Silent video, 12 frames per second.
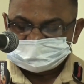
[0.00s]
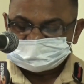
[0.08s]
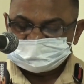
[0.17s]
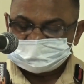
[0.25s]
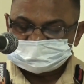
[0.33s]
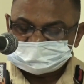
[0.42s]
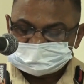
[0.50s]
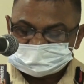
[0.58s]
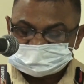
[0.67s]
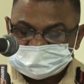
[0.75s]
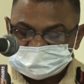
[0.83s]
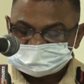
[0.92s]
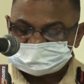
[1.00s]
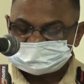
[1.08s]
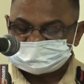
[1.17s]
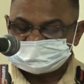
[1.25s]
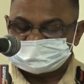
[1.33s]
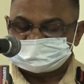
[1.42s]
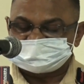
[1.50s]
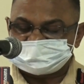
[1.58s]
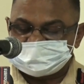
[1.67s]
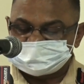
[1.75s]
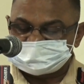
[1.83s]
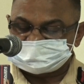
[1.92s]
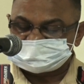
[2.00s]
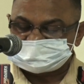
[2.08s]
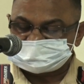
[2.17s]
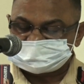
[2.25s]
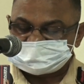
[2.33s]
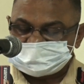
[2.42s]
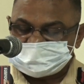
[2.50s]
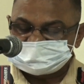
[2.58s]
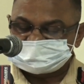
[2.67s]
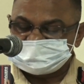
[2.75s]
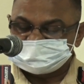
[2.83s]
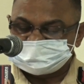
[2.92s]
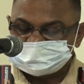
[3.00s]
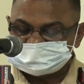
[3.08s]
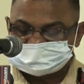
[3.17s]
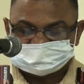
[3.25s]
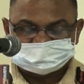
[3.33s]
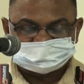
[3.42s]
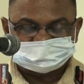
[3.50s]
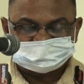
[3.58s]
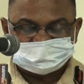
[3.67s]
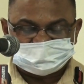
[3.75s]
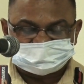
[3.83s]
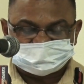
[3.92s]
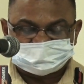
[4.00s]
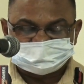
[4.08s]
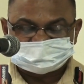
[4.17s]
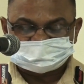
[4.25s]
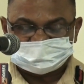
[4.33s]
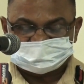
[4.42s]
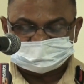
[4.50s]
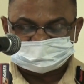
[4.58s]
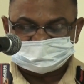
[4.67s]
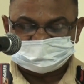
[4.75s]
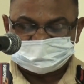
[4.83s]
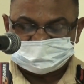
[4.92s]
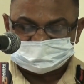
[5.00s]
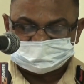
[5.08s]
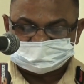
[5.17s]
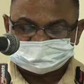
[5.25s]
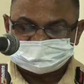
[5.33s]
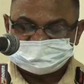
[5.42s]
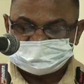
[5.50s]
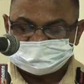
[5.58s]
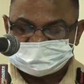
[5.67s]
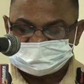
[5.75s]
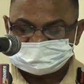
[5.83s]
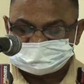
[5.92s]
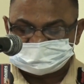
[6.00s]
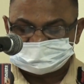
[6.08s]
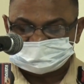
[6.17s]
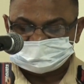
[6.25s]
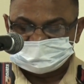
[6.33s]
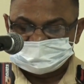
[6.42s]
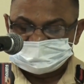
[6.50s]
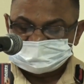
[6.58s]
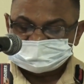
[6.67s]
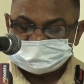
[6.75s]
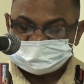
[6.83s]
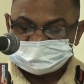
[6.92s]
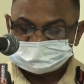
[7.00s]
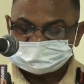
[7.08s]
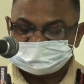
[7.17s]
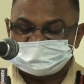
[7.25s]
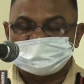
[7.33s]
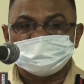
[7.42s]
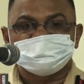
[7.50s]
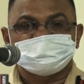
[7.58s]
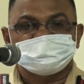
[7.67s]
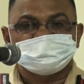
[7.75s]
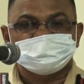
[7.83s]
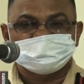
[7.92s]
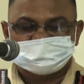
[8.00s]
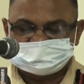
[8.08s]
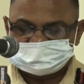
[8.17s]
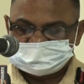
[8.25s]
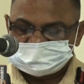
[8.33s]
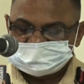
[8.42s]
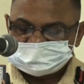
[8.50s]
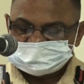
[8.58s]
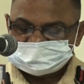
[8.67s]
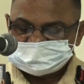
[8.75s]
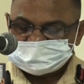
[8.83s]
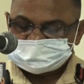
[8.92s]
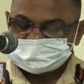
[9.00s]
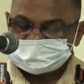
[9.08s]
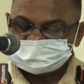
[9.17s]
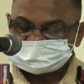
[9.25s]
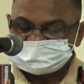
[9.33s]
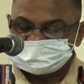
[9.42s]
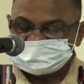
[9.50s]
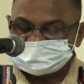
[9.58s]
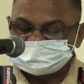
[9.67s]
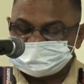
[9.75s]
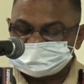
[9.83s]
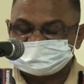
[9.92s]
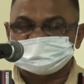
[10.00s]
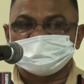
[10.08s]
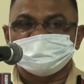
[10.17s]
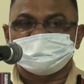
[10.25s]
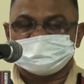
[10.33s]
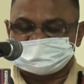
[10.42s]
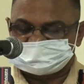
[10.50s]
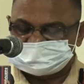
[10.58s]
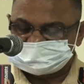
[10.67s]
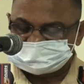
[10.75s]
the, the task that is ours and the importance of our response in order to minimize the loss of lives, property, and personal effect,